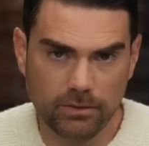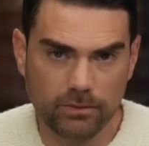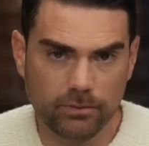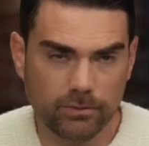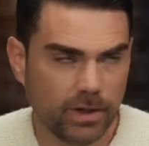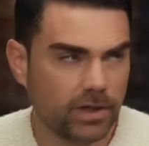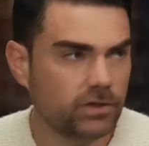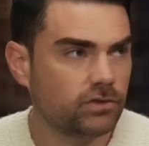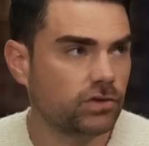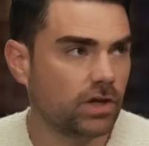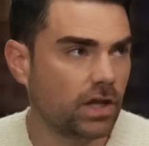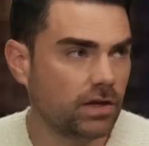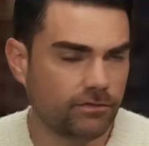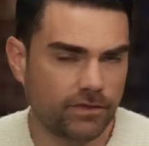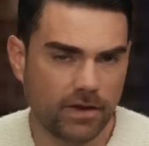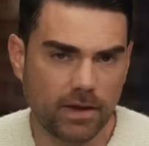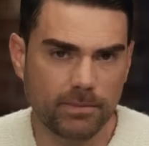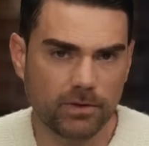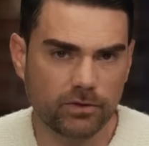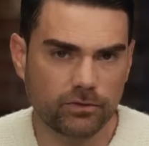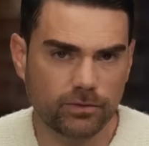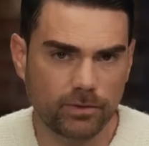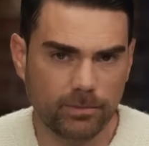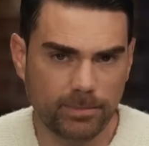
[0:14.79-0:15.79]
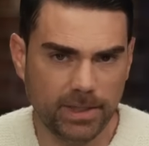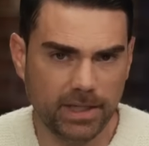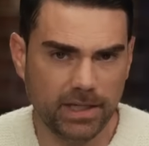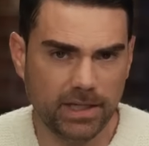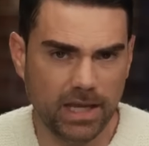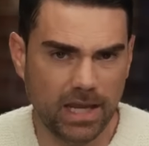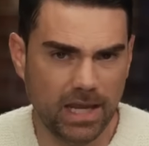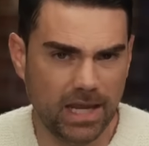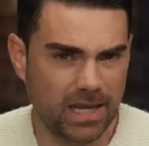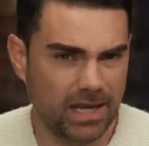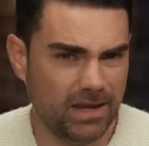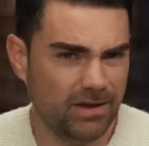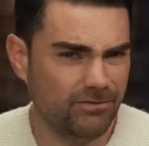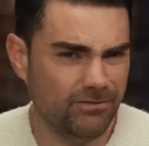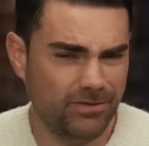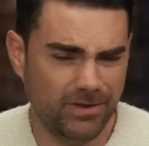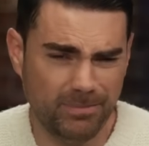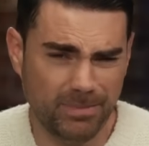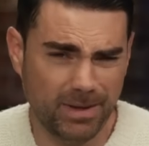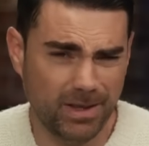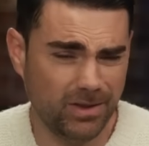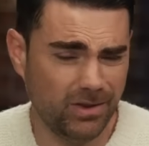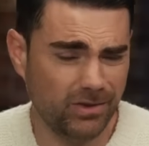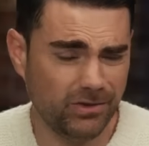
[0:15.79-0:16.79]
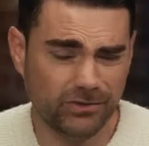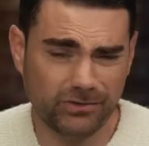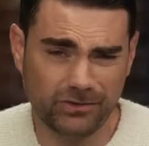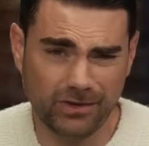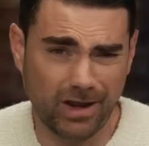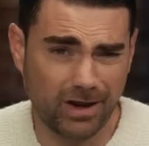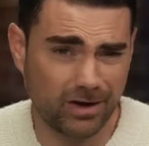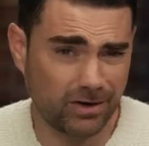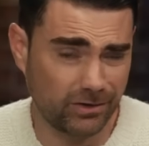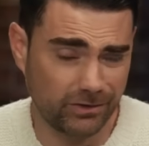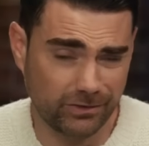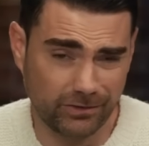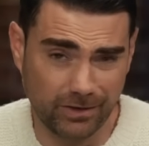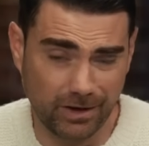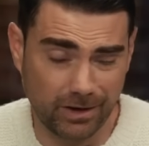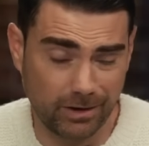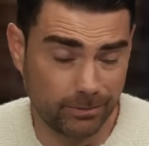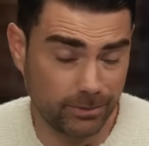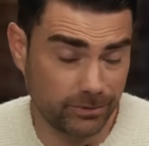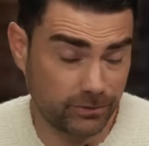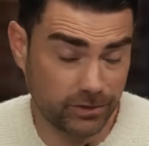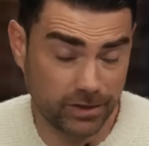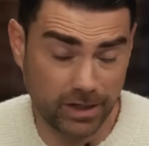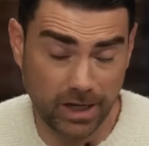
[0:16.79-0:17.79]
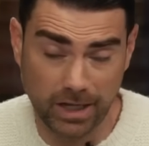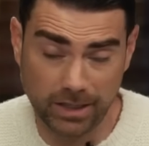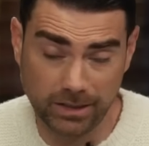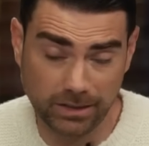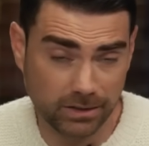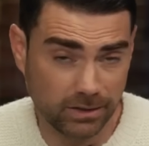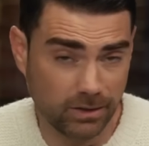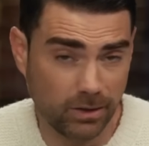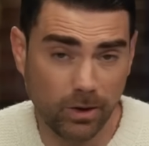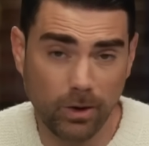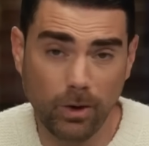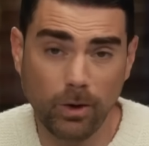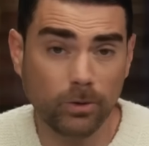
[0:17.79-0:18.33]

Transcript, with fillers: rich and famous for being a female soccer star, which again,